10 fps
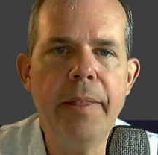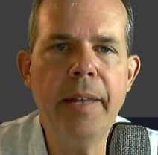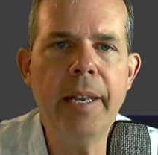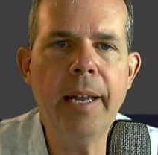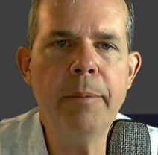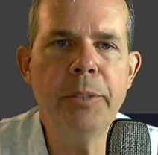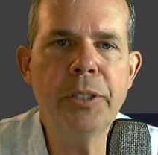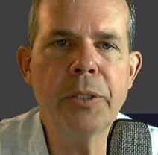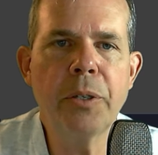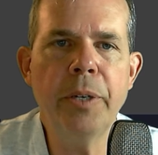then I'm
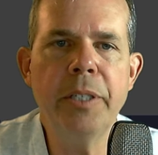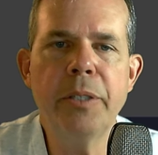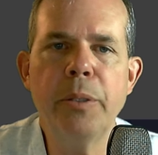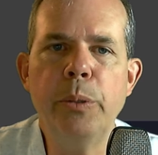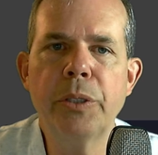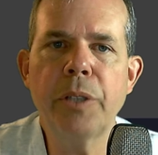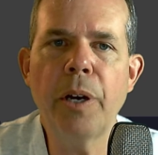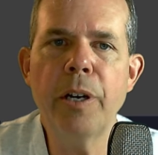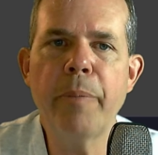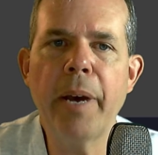just going to
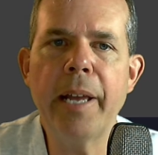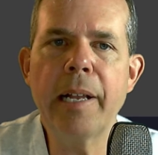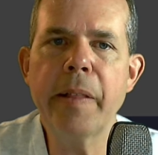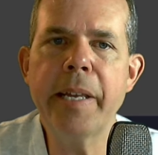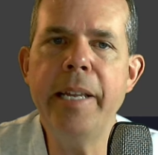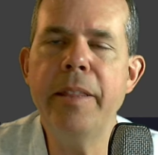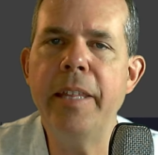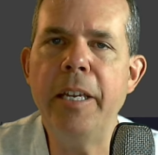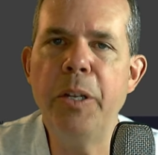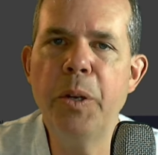start by clicking
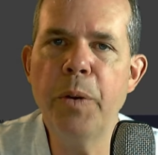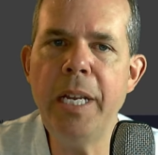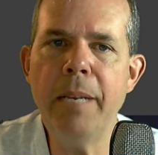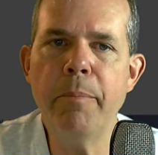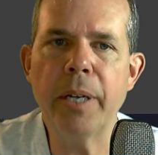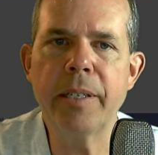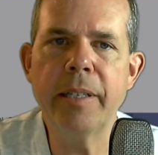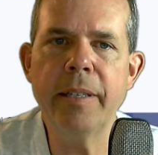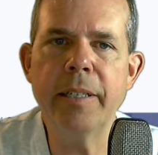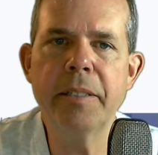the green
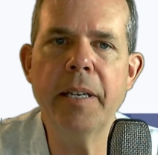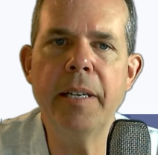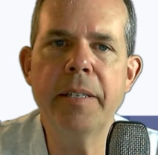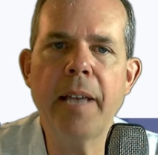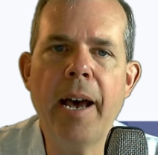button that says